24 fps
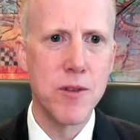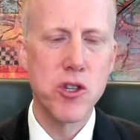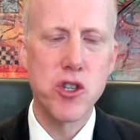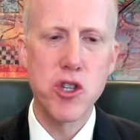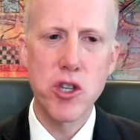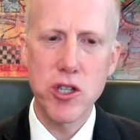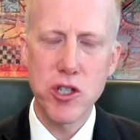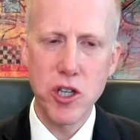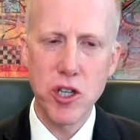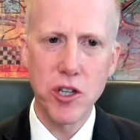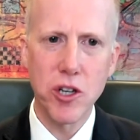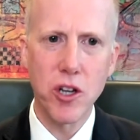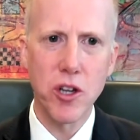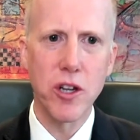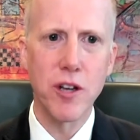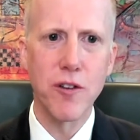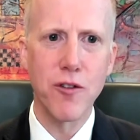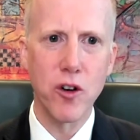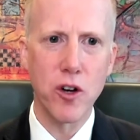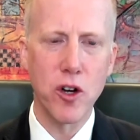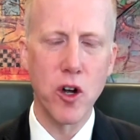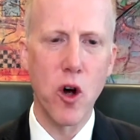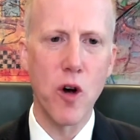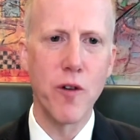just to
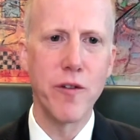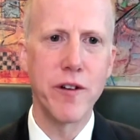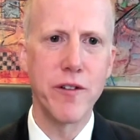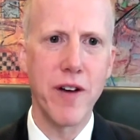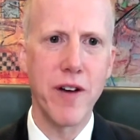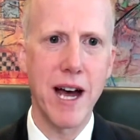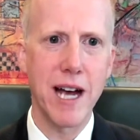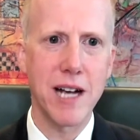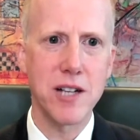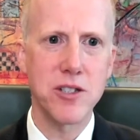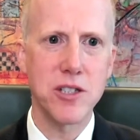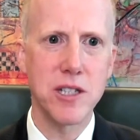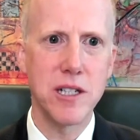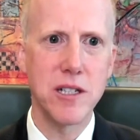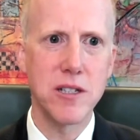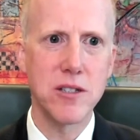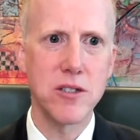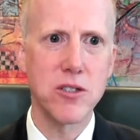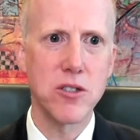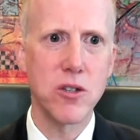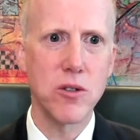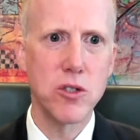deliver COVID vaccines.